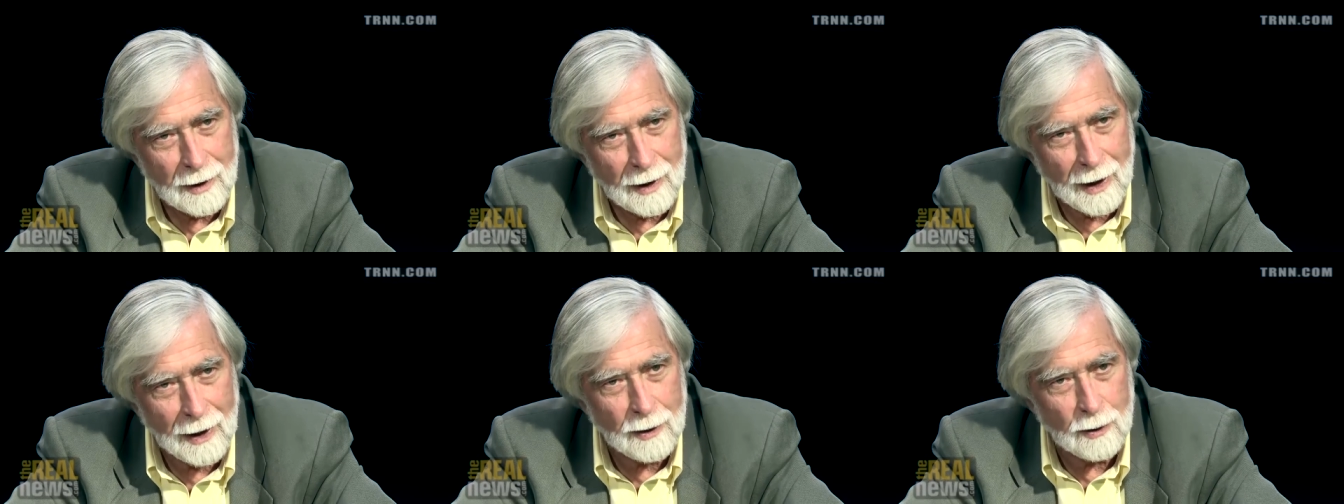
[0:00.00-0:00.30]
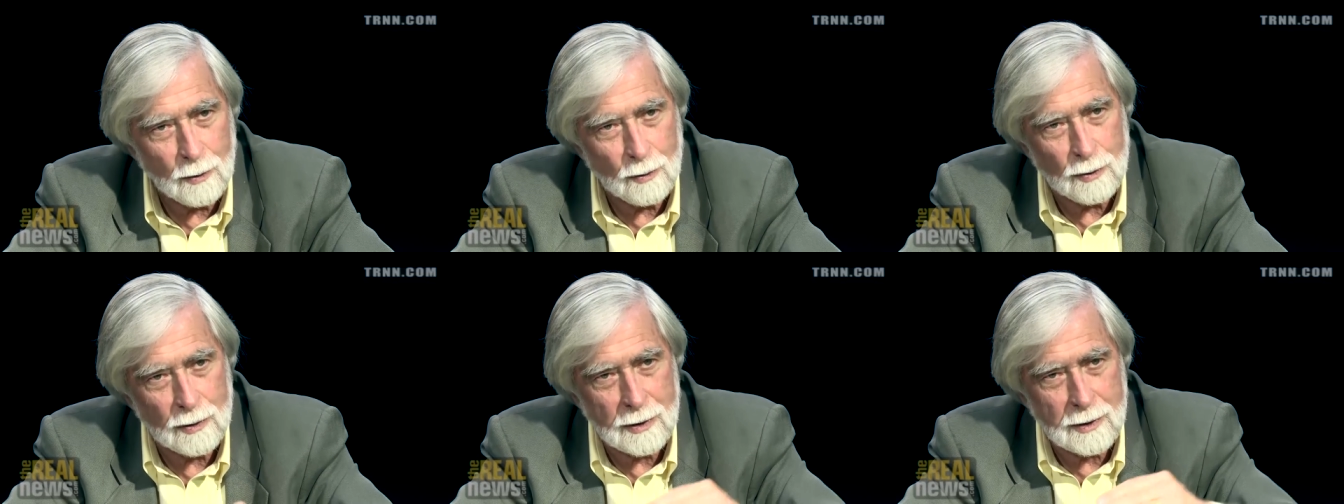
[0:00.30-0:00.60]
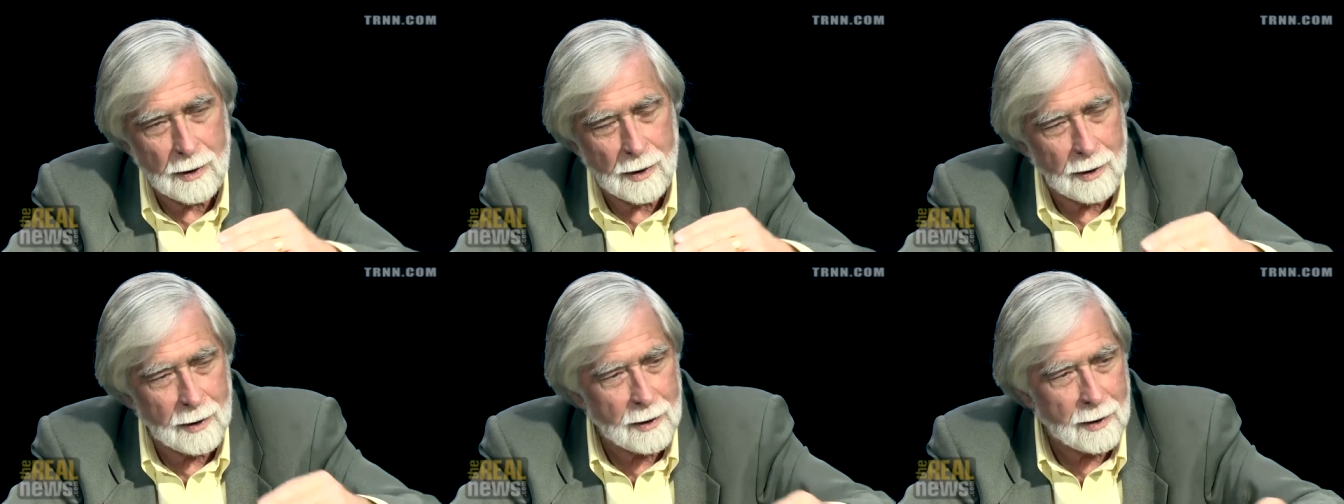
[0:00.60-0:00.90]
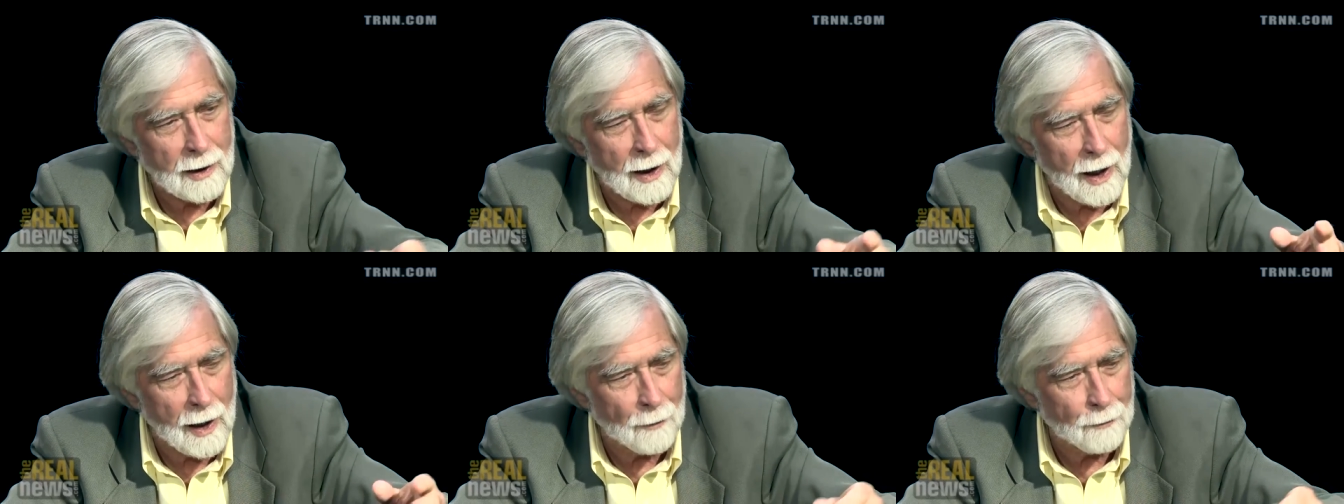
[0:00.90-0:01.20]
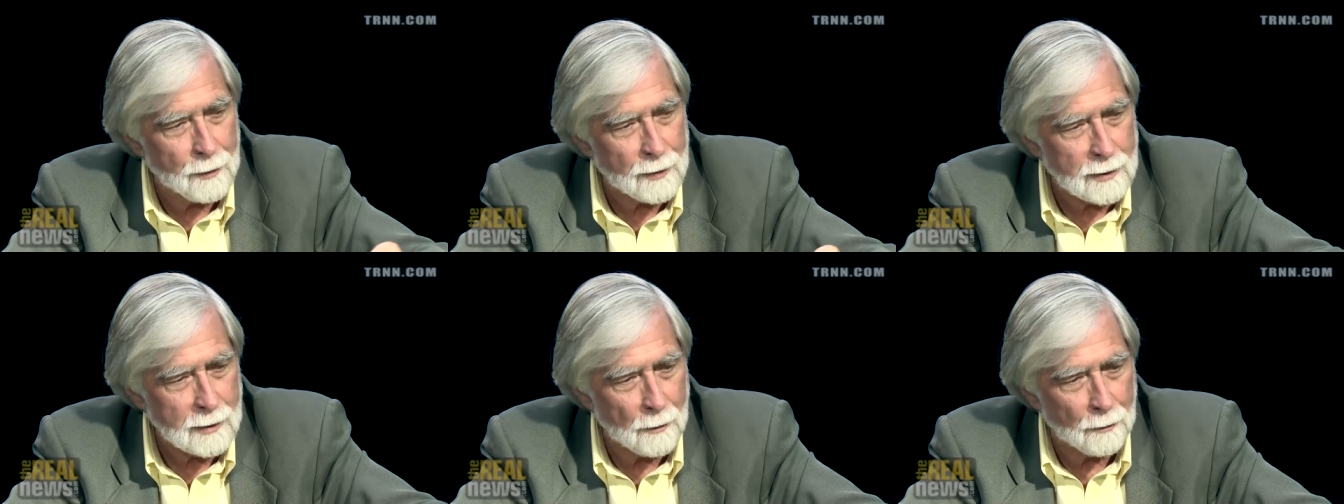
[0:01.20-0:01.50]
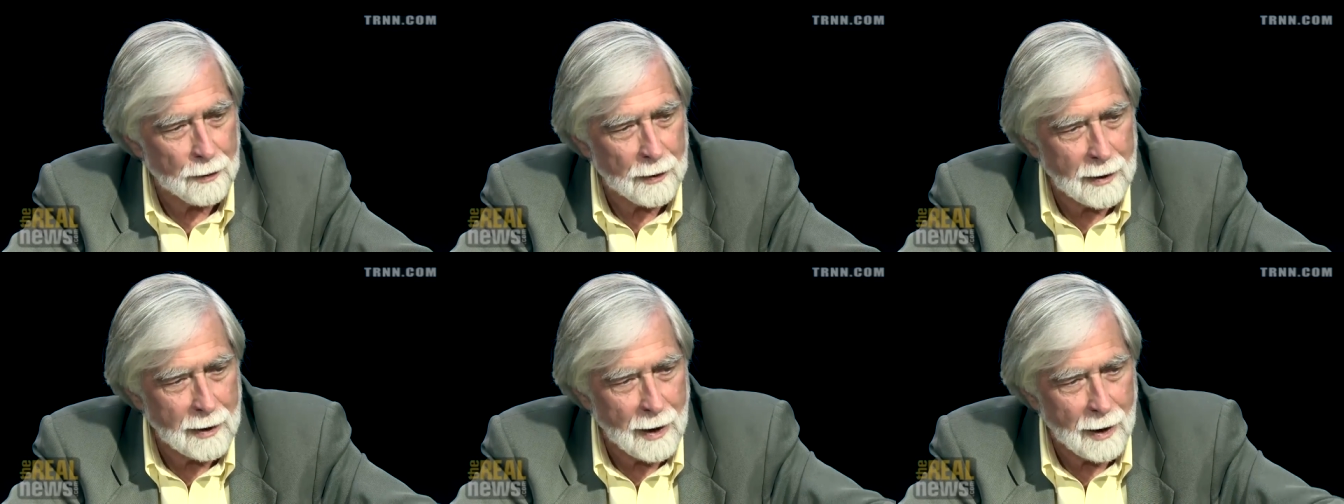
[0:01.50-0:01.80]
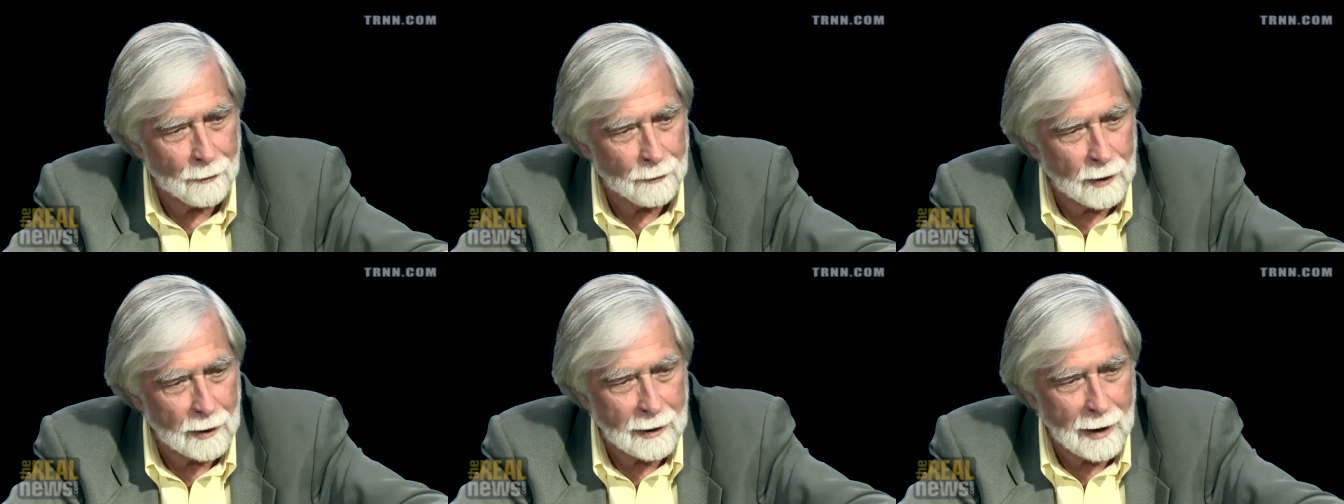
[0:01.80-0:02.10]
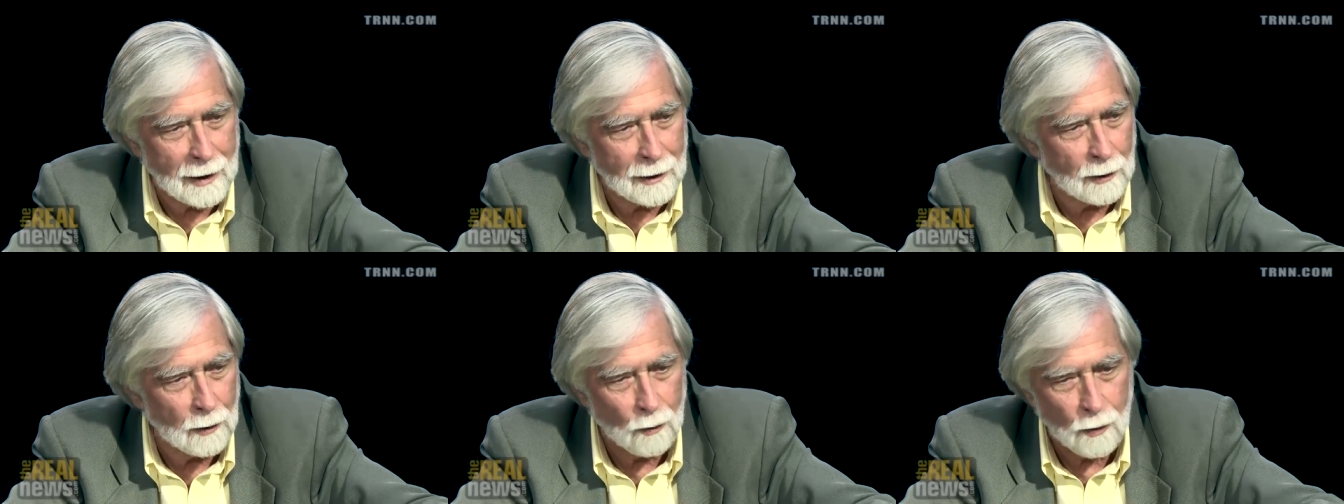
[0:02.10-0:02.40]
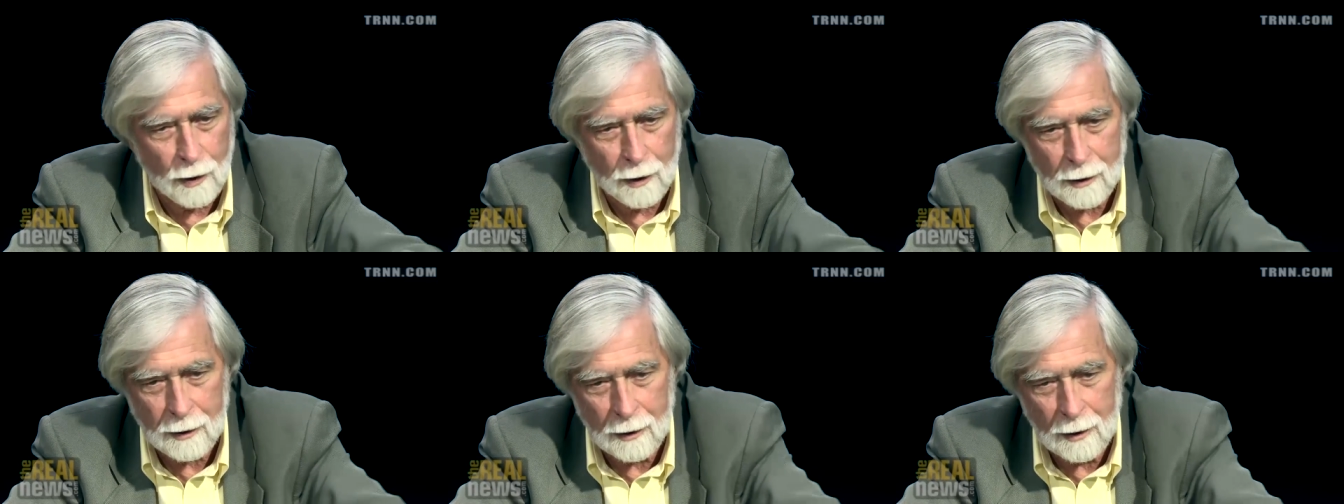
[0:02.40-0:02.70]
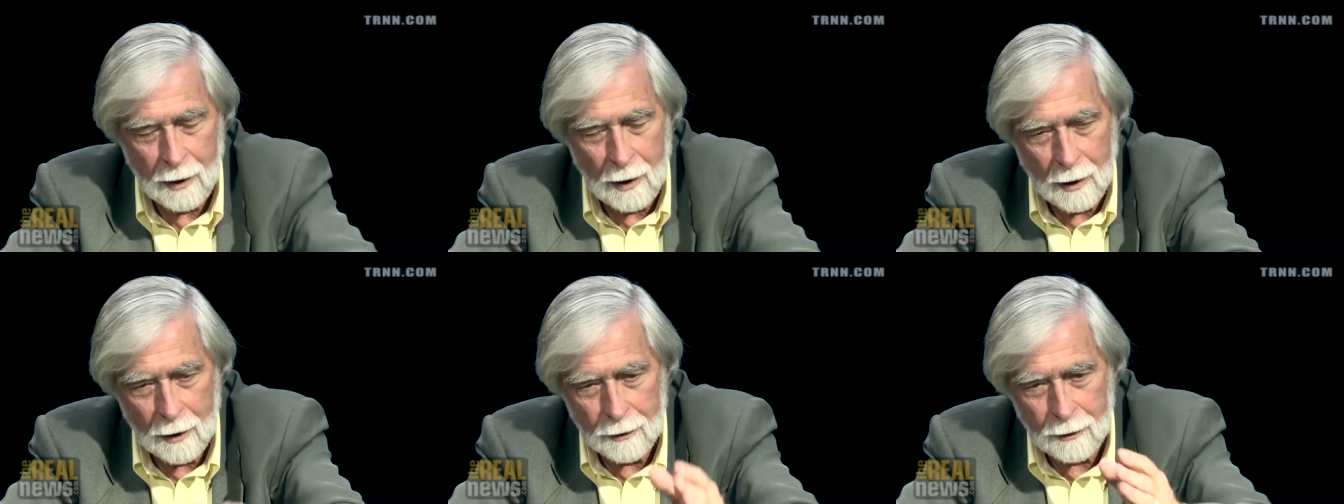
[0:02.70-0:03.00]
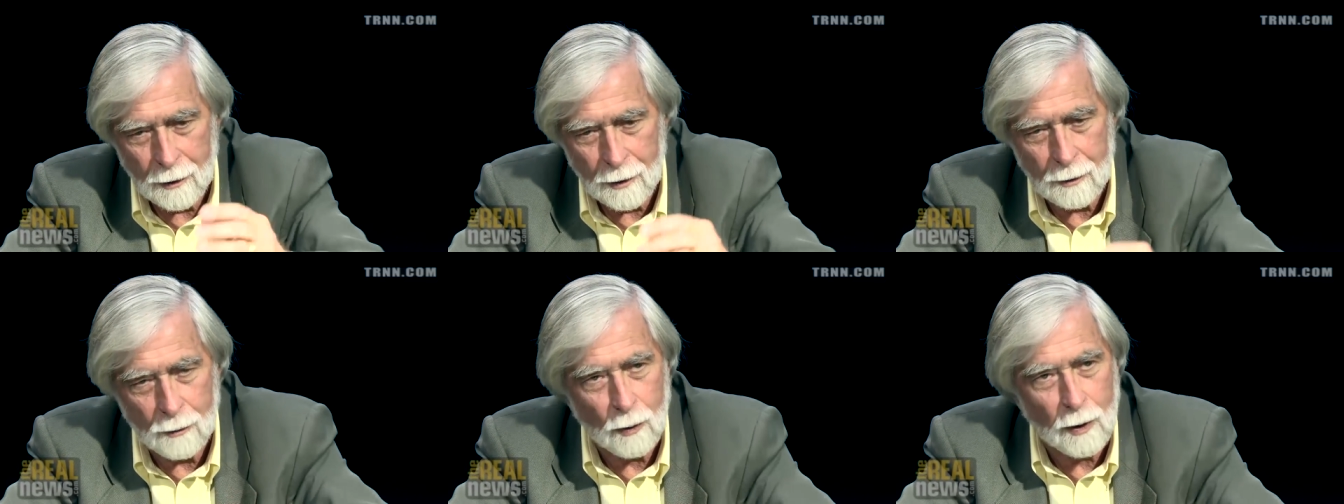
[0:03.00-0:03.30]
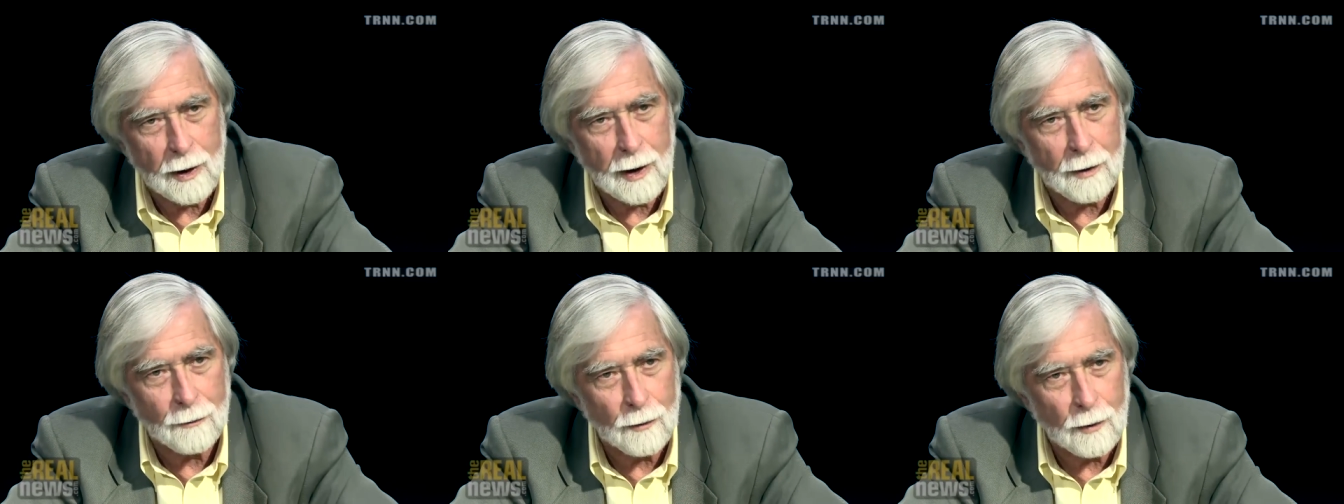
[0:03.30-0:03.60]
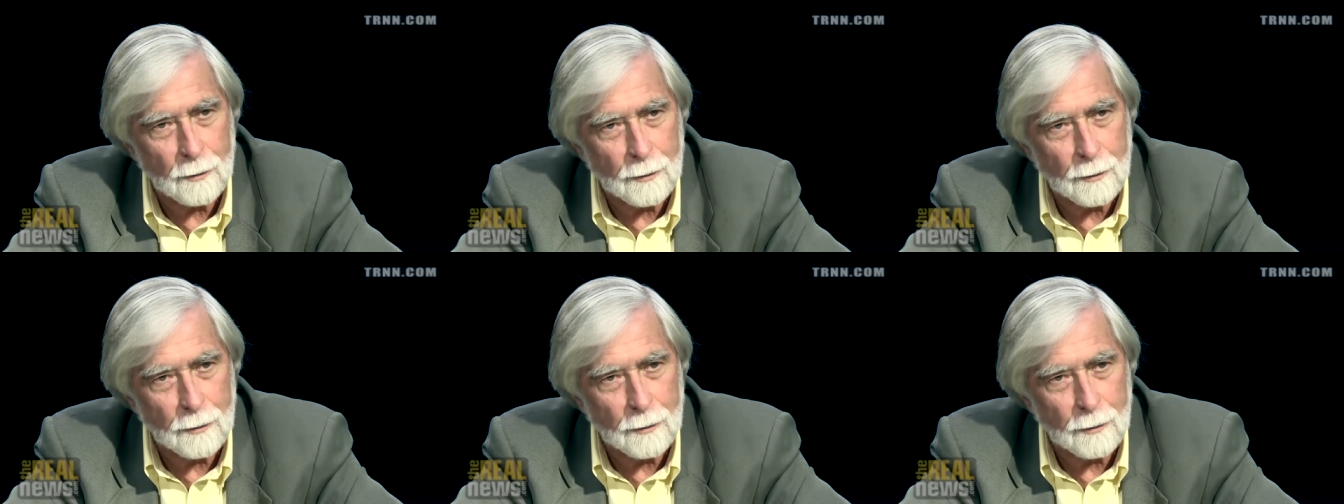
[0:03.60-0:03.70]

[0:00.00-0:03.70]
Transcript: I use the Compass, the PM, the Daily Worker, the whatever